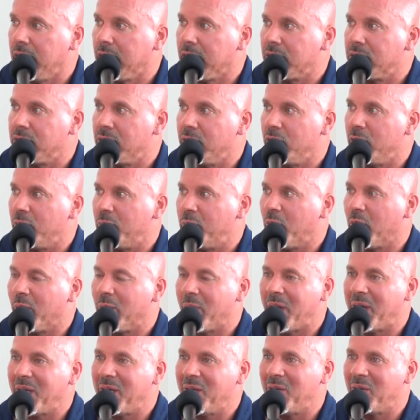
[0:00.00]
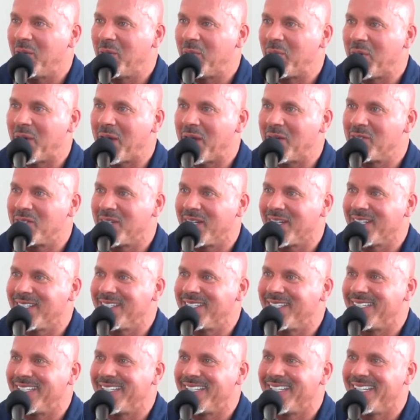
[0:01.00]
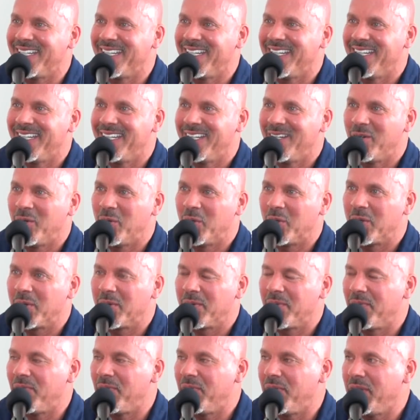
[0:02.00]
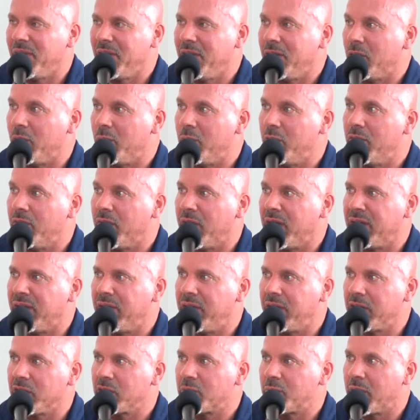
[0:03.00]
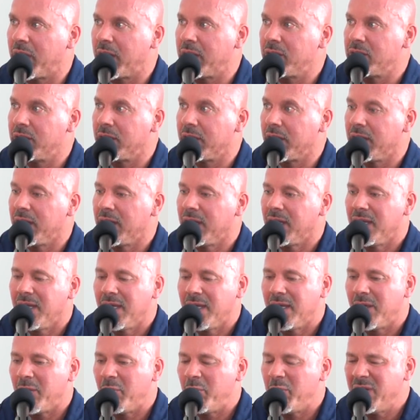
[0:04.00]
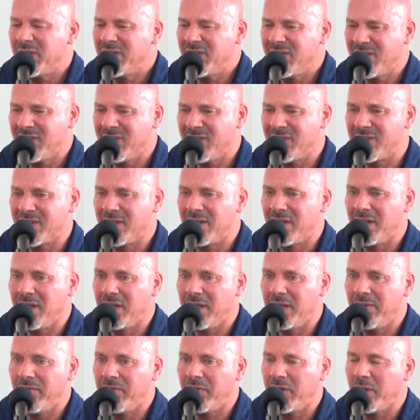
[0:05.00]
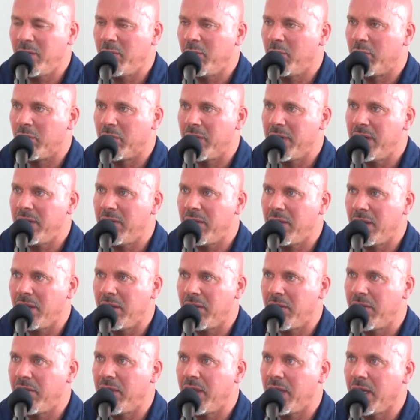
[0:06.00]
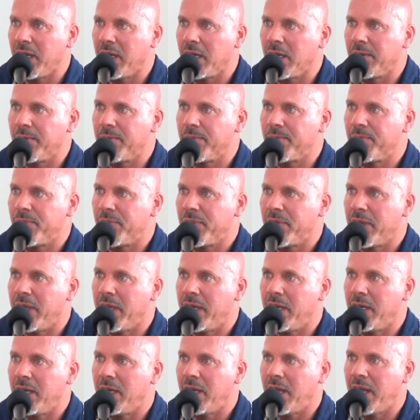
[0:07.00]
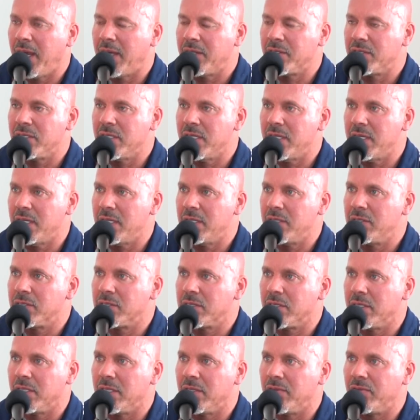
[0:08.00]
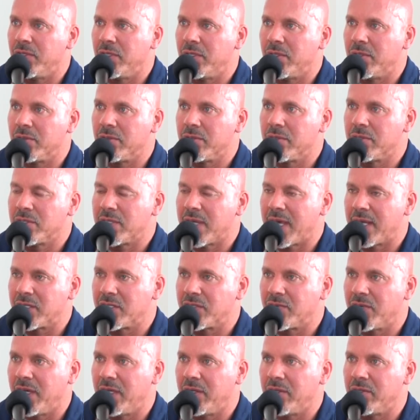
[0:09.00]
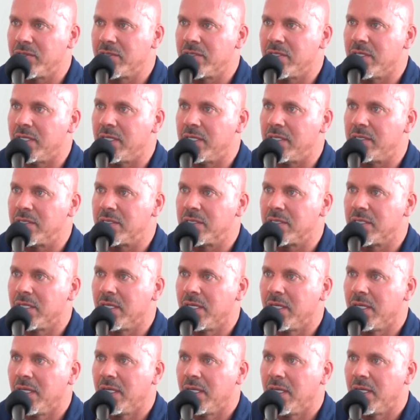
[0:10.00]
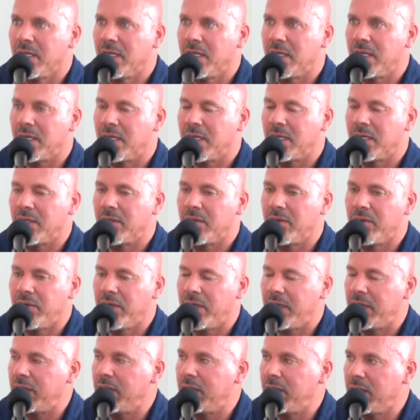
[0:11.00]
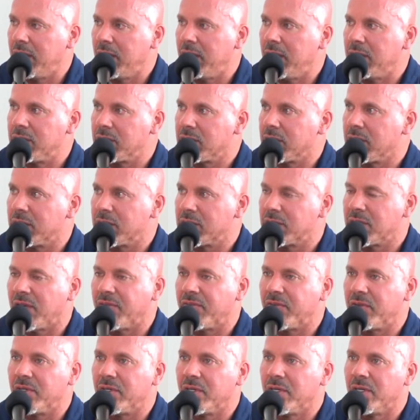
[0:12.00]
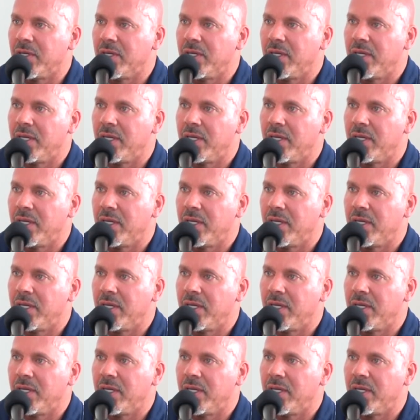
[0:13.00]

continue to pour money into the project or, you know, move on to the next project. A business is a living, breathing thing, and it has needs. And if you don't satisfy those needs, then it's going to suffer.